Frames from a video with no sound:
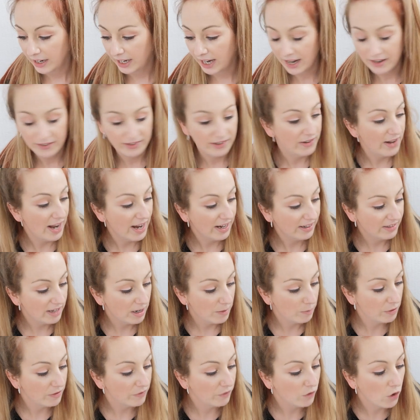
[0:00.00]
Okay, so next
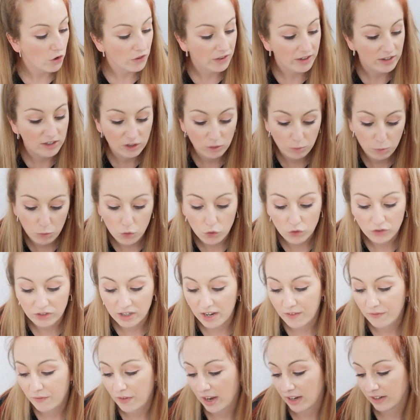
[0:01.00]
up we've got this Sport
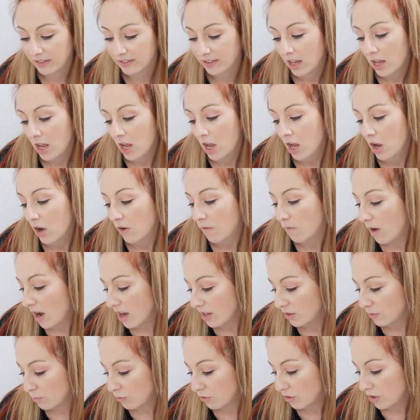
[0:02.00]
FX
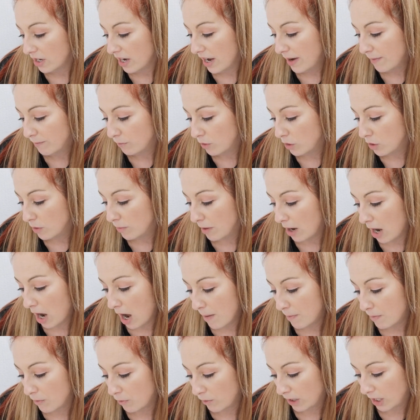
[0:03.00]
Raspberry and
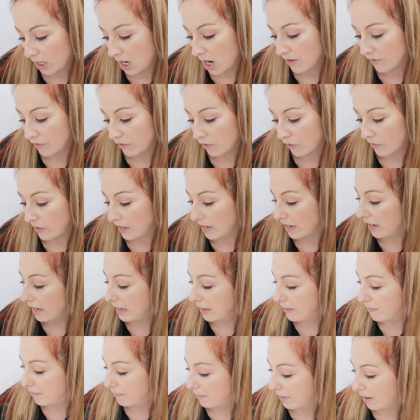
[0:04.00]
Rhubarb Recovery
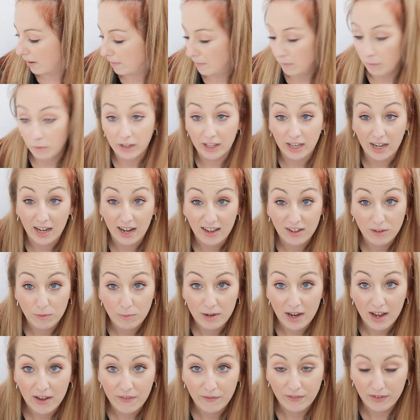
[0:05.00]
Lip Balm with an
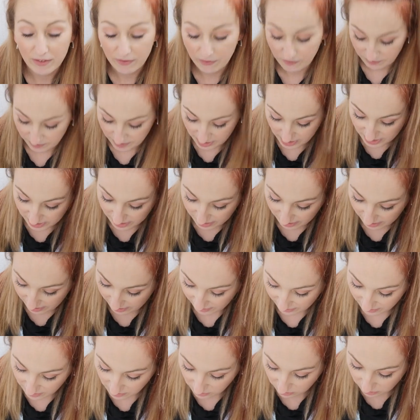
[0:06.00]
SPF 15 in
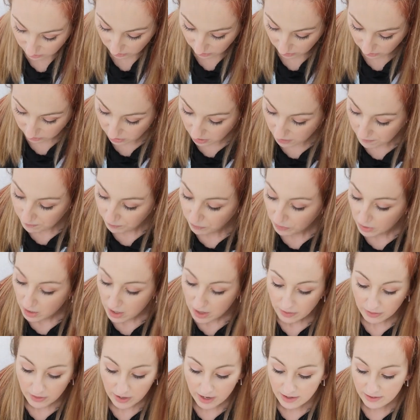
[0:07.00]
it. That's good.
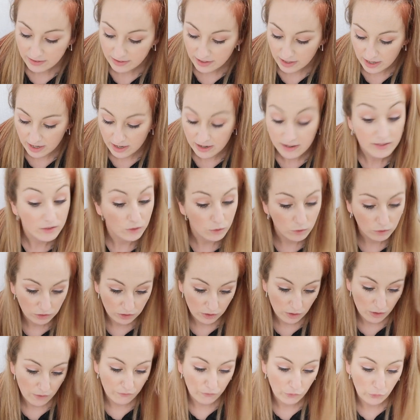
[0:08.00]
This is
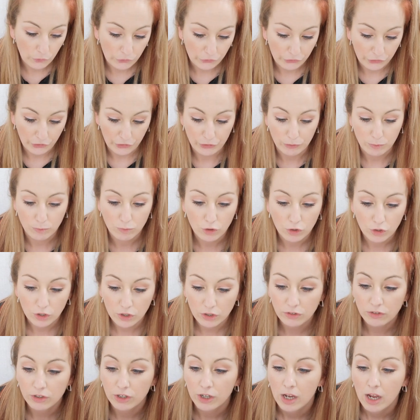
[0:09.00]
also a full-size
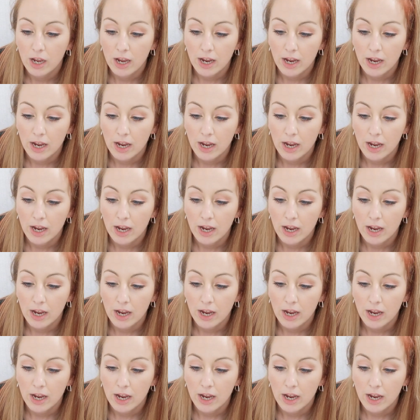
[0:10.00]
product.